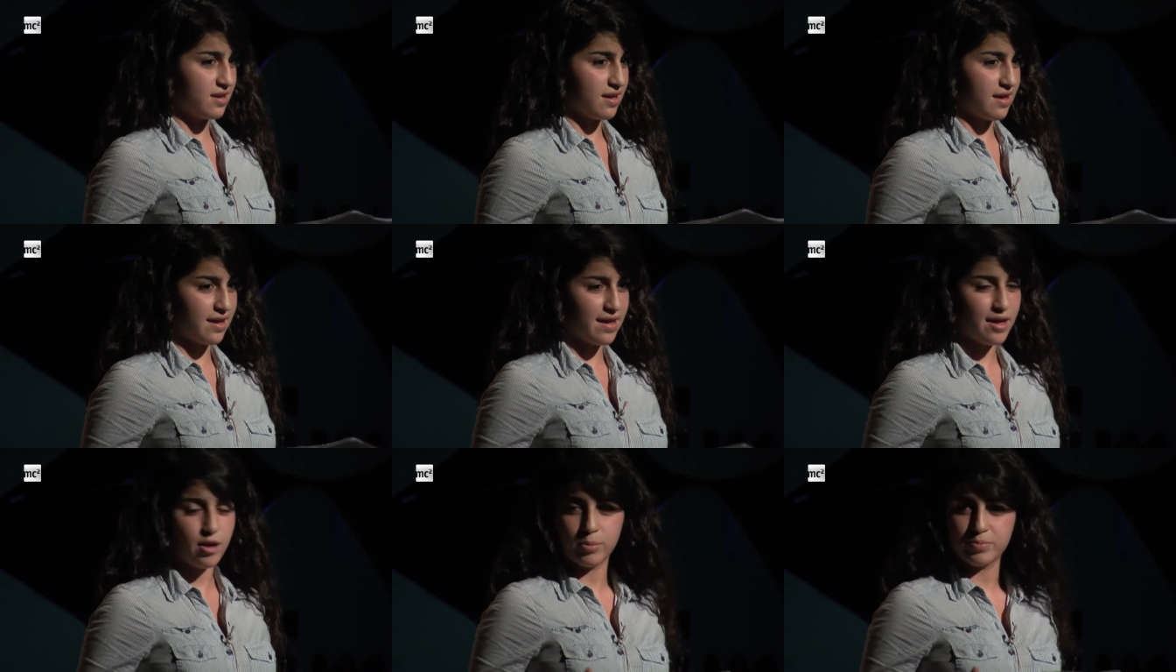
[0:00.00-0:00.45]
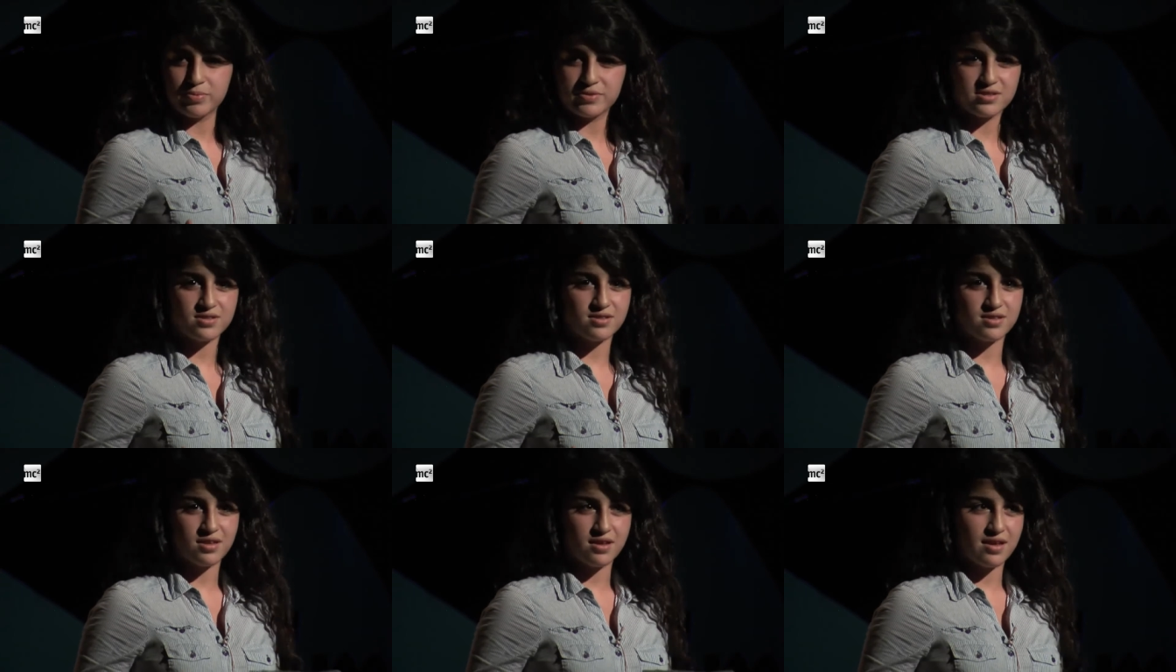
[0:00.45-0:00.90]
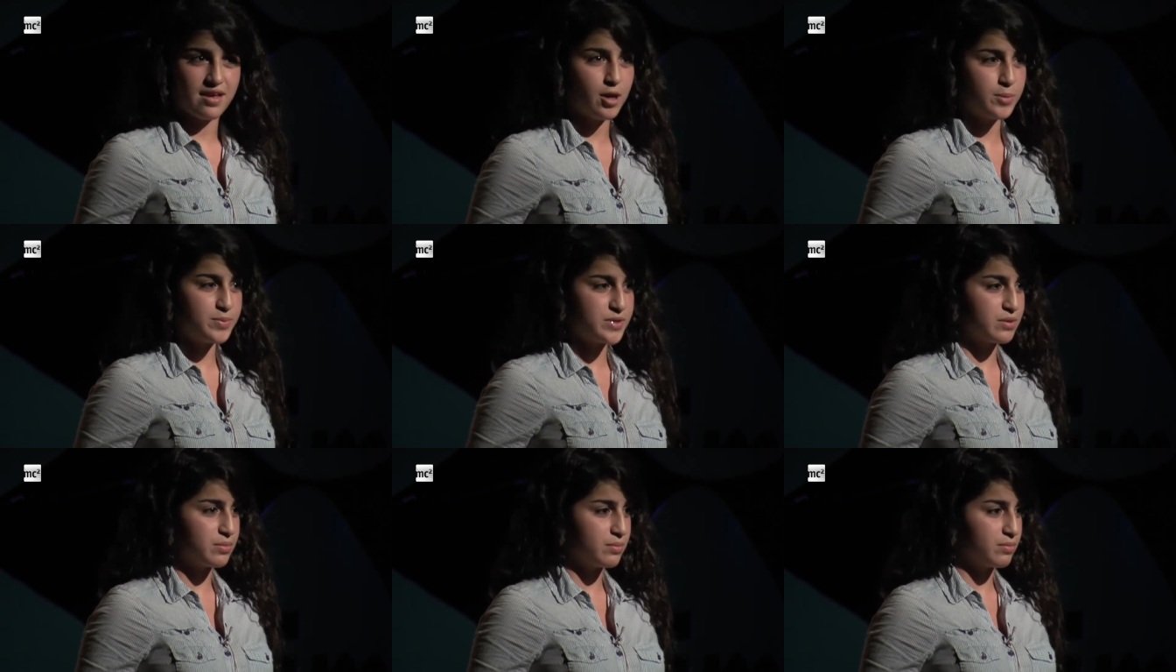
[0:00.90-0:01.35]
helps
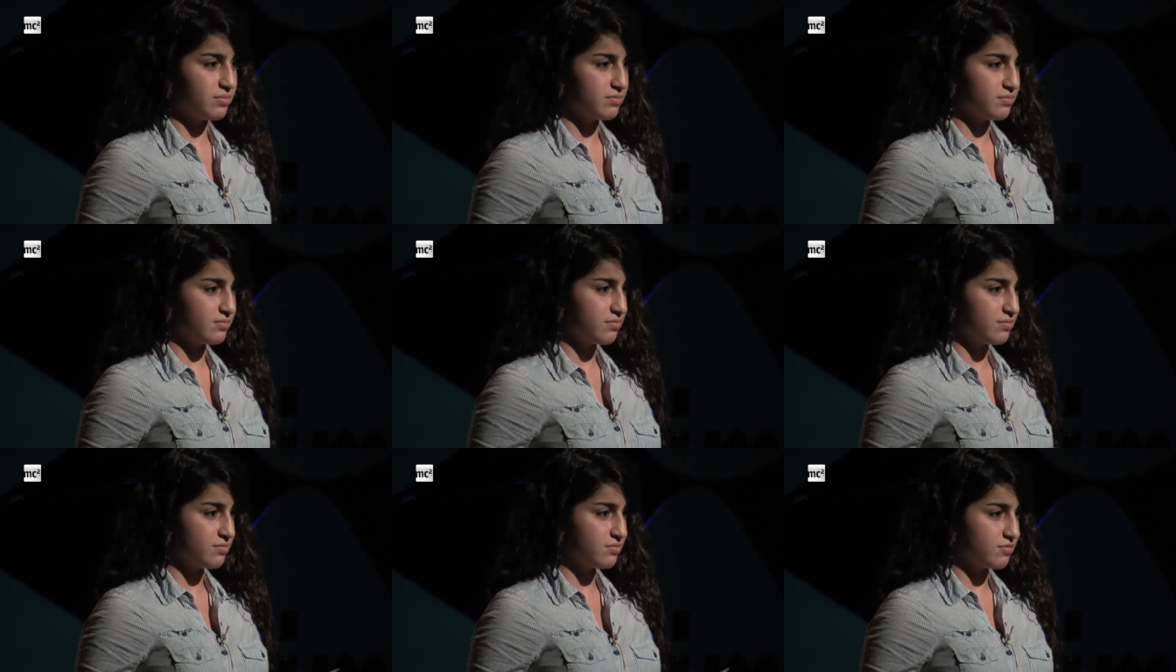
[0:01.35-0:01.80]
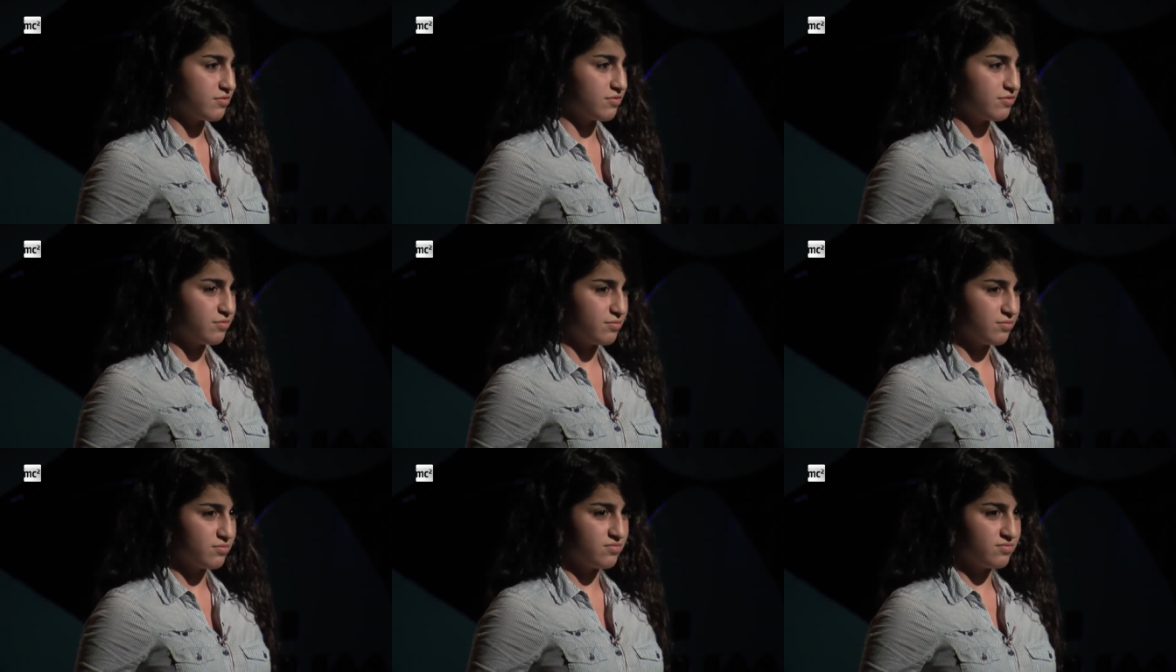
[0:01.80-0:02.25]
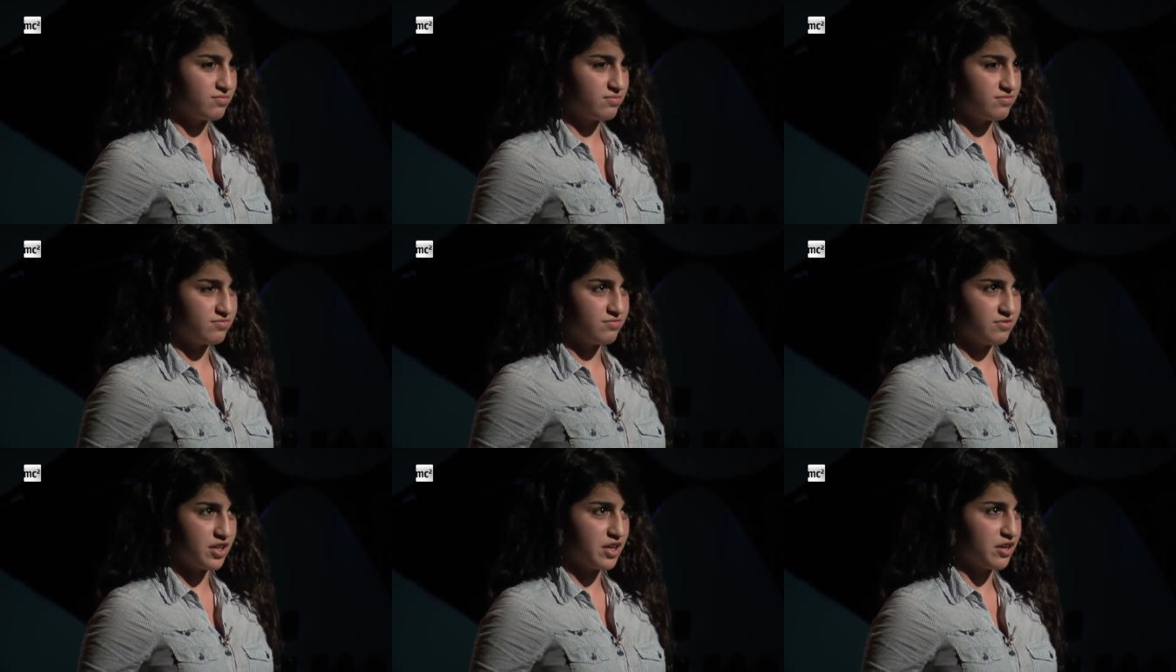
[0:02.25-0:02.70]
them
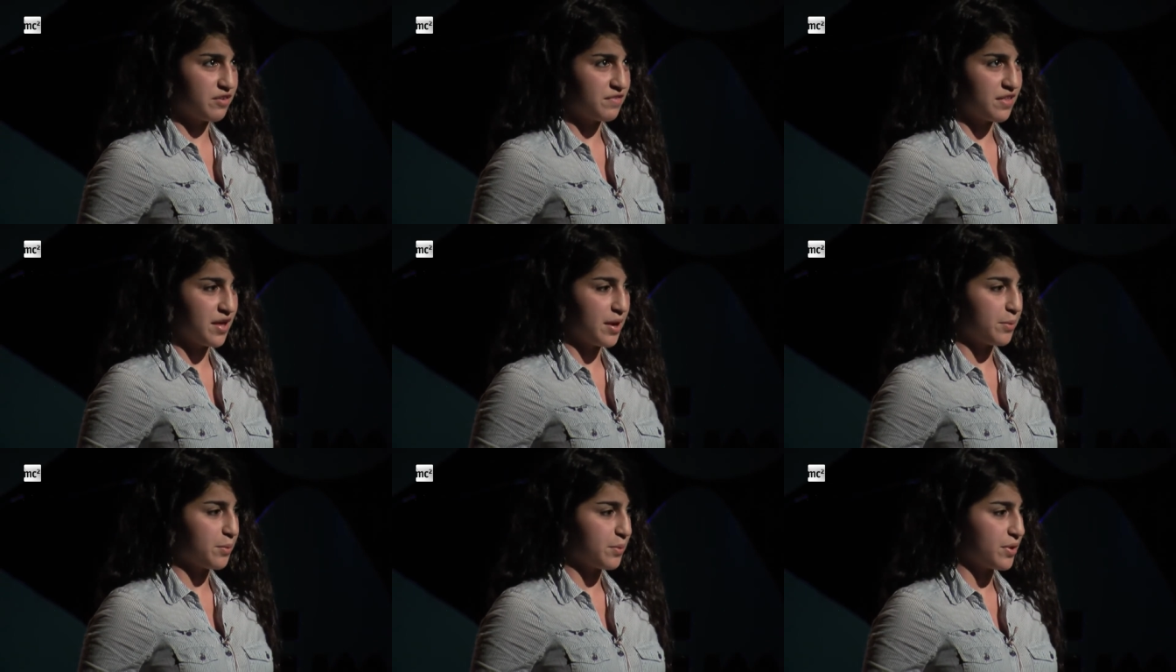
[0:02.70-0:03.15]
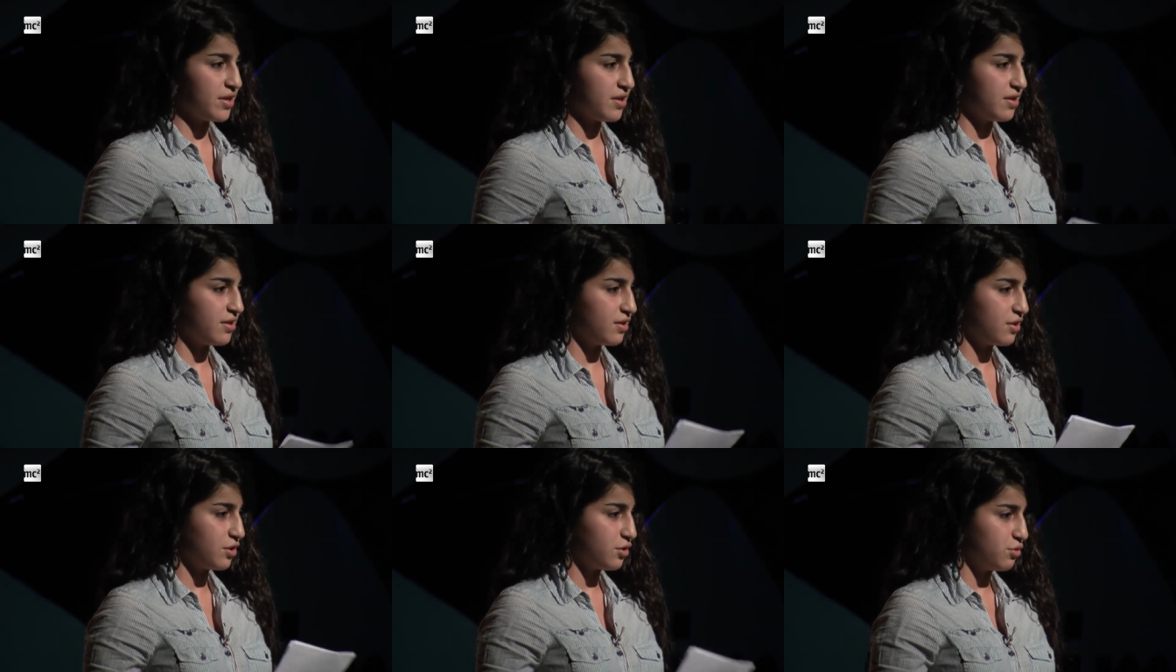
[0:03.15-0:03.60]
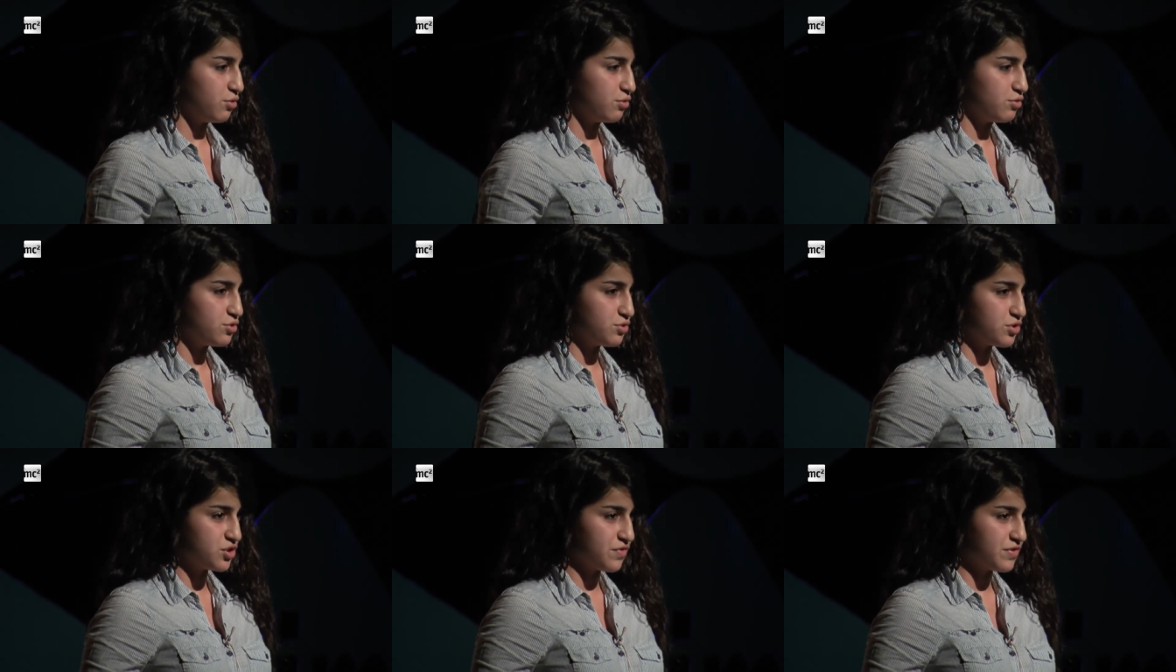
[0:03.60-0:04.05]
think of that when you
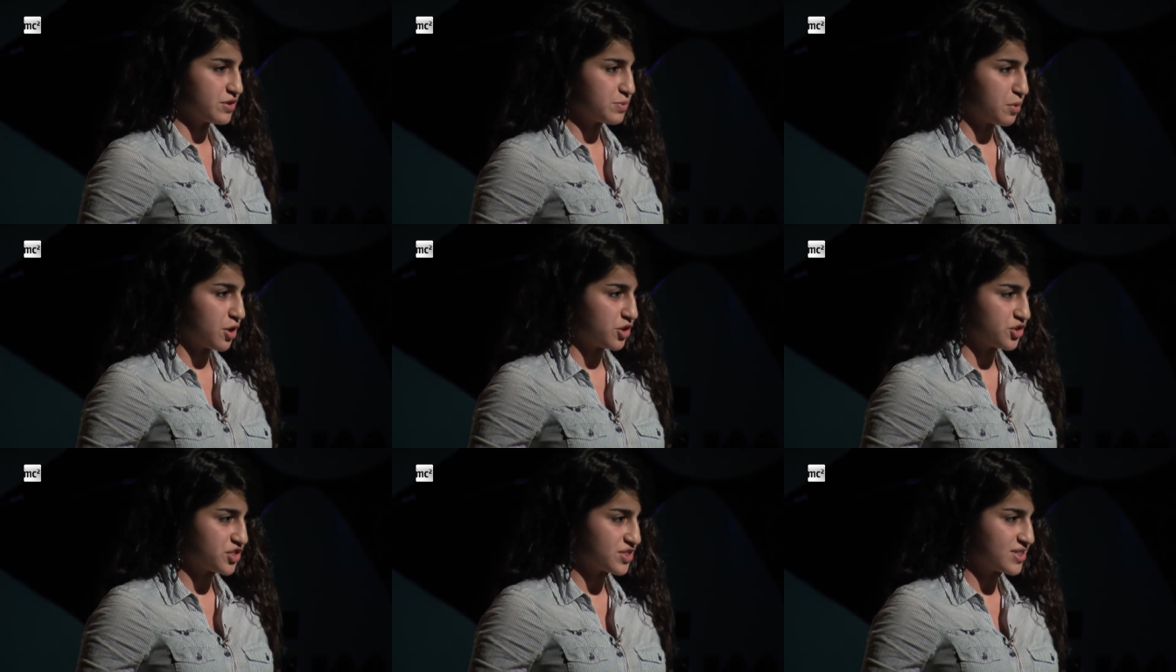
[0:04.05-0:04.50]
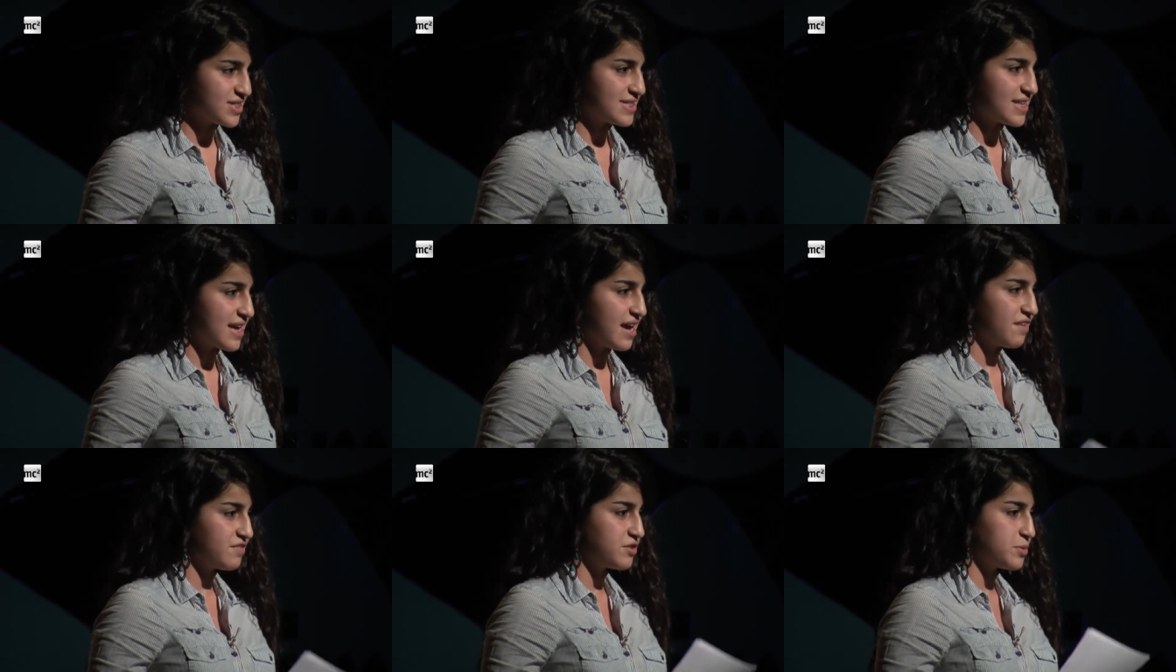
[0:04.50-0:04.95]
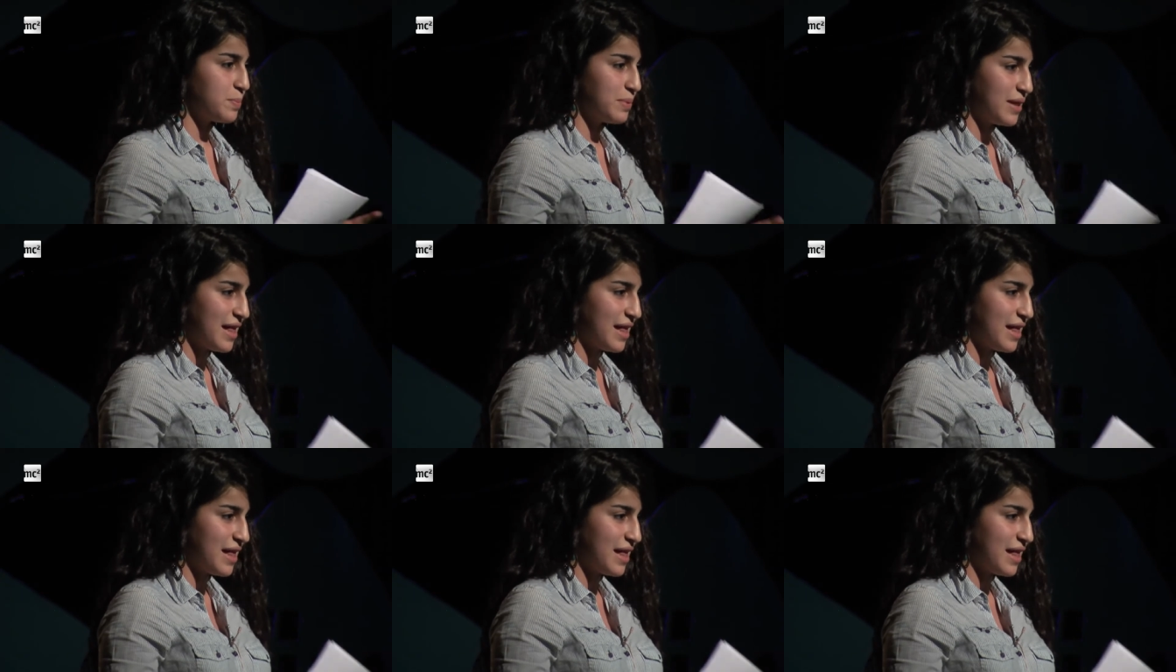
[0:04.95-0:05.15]
do service projects, as they have